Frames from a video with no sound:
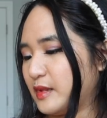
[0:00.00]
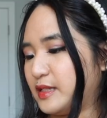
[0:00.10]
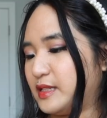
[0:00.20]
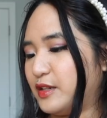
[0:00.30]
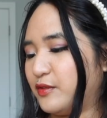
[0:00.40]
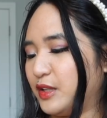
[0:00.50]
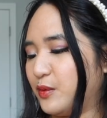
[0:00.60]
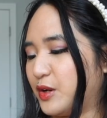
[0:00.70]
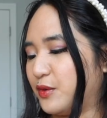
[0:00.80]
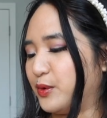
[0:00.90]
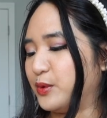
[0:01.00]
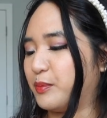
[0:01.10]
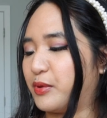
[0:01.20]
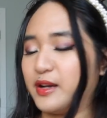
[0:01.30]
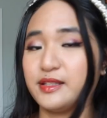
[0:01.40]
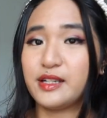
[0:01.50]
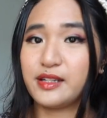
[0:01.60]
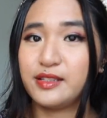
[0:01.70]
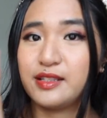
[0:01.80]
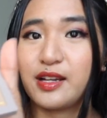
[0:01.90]
I didn't really want to ruin the bronzer
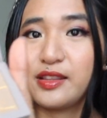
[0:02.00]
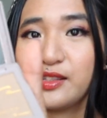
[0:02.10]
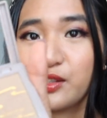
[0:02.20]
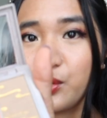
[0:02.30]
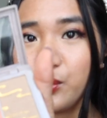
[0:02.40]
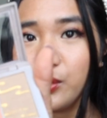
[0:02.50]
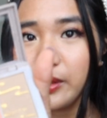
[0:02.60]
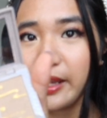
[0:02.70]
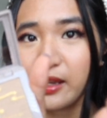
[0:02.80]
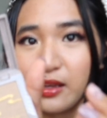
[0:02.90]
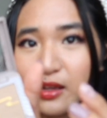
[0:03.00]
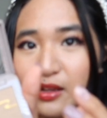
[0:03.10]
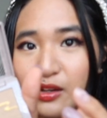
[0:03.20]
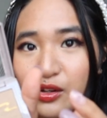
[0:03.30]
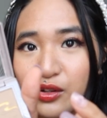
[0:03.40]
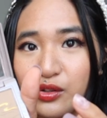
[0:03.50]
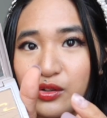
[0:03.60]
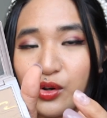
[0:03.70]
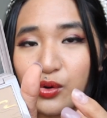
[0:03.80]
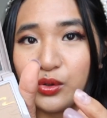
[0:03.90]
because it's got this cool like
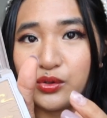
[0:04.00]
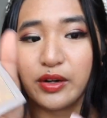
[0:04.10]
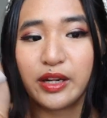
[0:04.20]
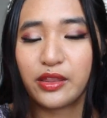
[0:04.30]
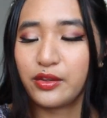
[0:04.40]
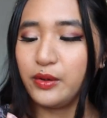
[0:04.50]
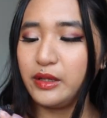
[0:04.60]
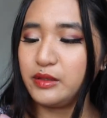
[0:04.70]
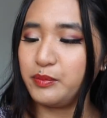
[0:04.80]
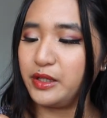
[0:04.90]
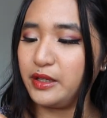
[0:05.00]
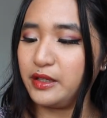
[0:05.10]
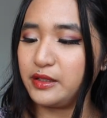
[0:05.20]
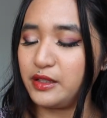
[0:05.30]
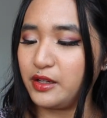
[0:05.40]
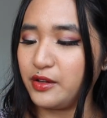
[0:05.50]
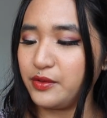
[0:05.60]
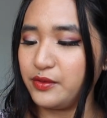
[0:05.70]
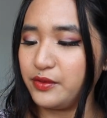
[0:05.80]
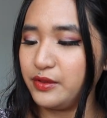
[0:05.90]
gold running through it, but you
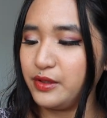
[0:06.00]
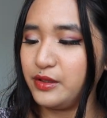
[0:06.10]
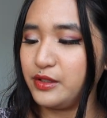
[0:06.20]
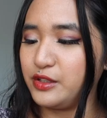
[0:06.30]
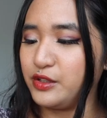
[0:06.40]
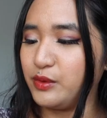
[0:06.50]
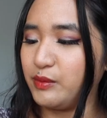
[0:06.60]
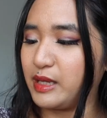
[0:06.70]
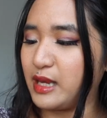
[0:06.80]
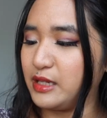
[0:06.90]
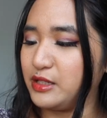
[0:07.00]
know, do what we gotta